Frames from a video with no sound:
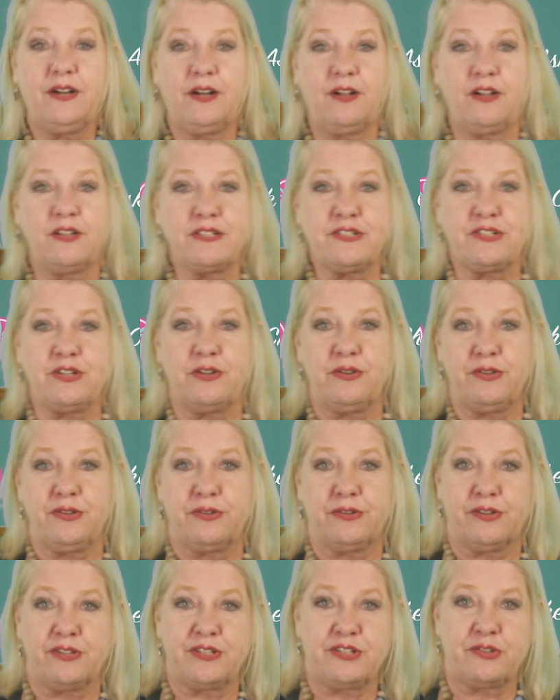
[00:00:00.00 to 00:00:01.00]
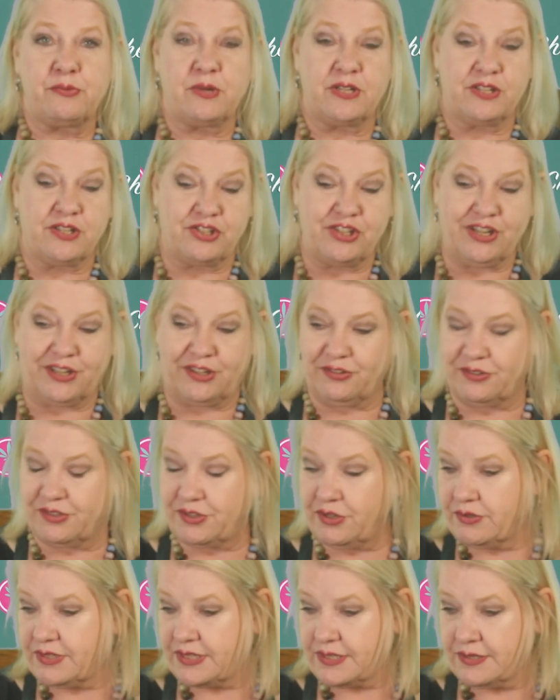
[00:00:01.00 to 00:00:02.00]
Also, you're going to want to check your
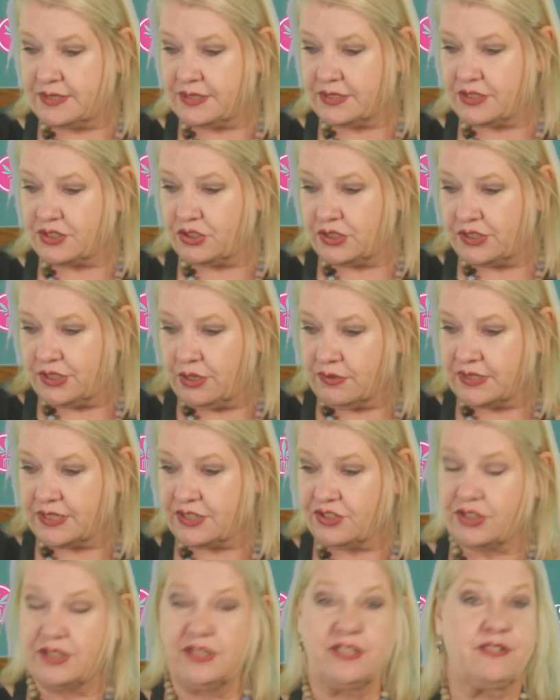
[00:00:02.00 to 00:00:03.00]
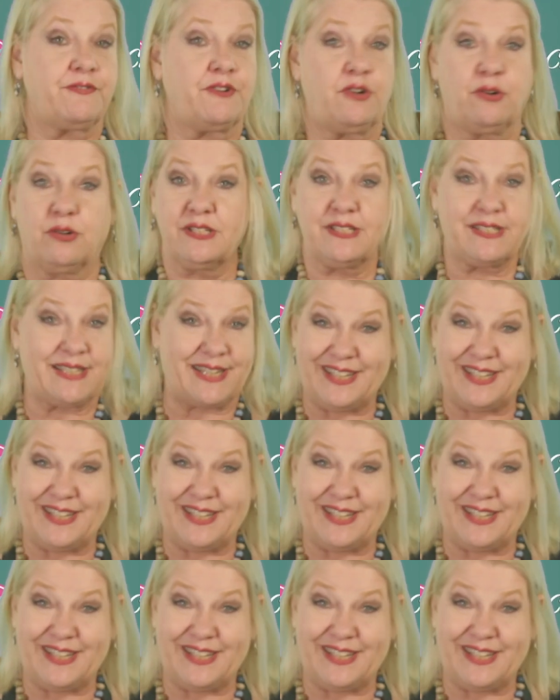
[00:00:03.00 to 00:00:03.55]
dosages, of course,